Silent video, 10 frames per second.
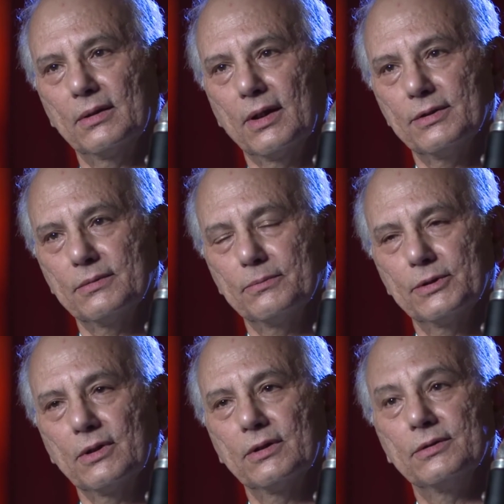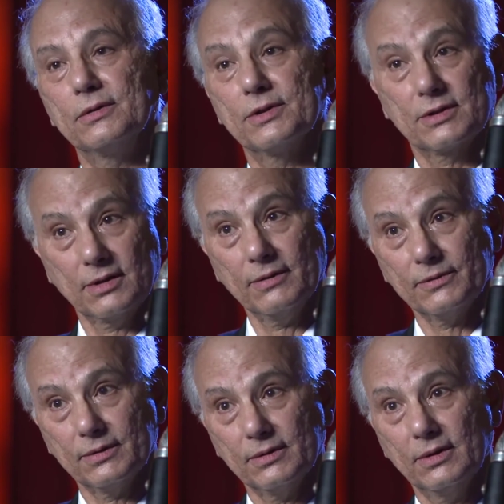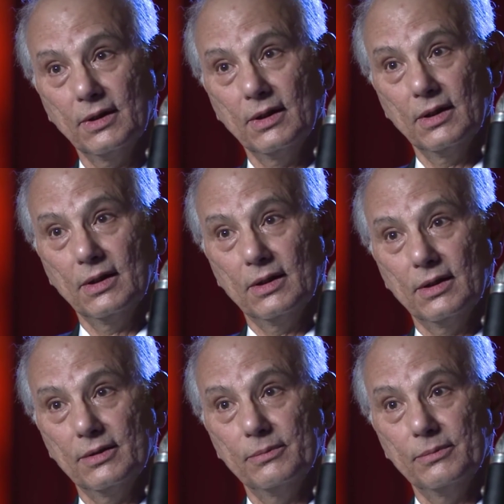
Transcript: I started to discover the